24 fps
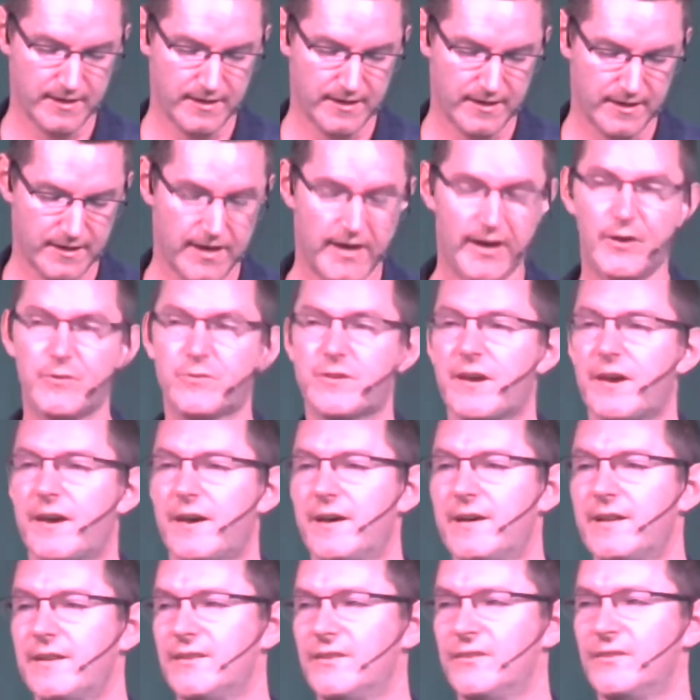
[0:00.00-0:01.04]
How
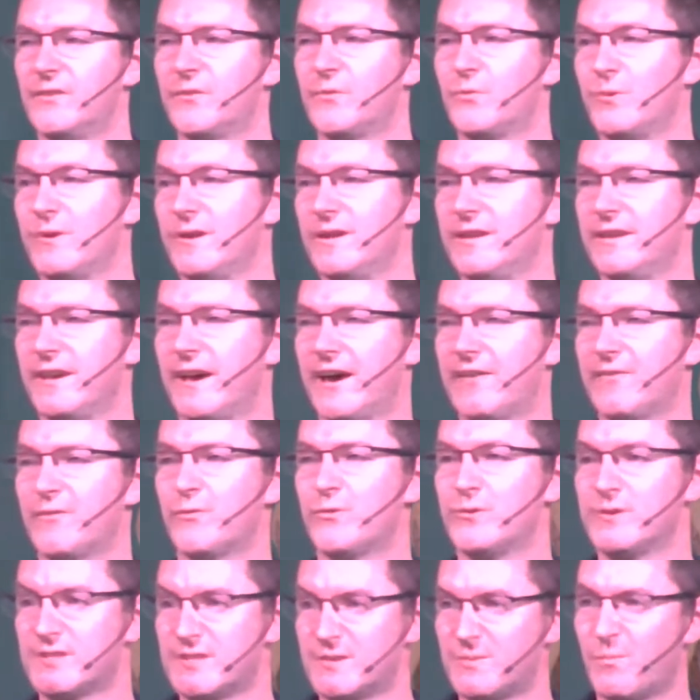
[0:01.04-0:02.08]
can we have a
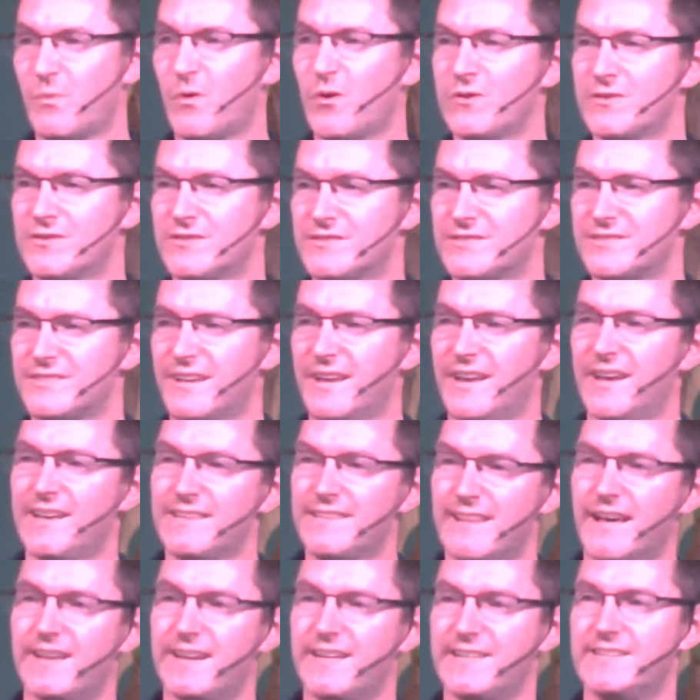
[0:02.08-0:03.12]
response
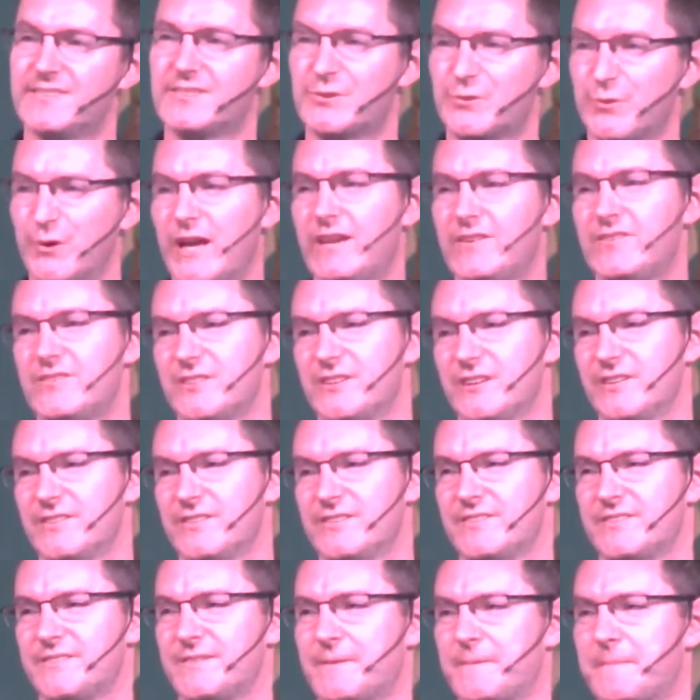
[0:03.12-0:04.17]
that is
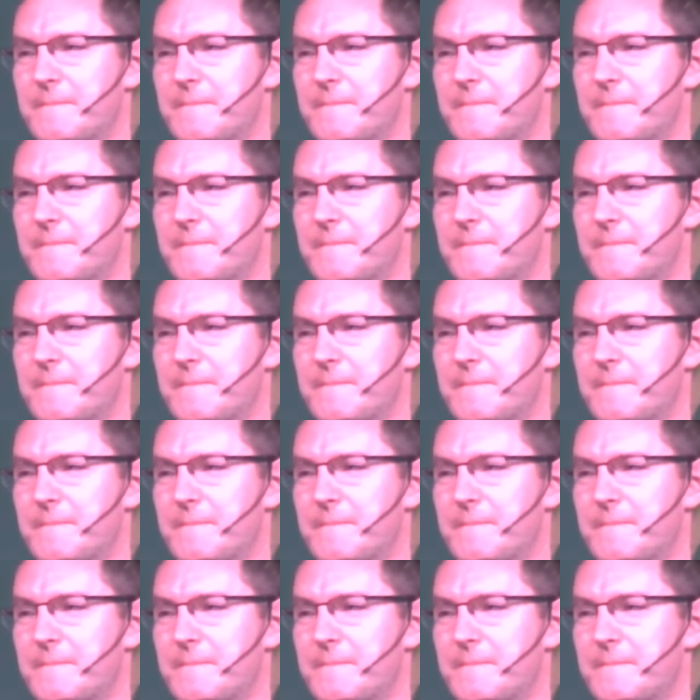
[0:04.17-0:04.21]
gracious,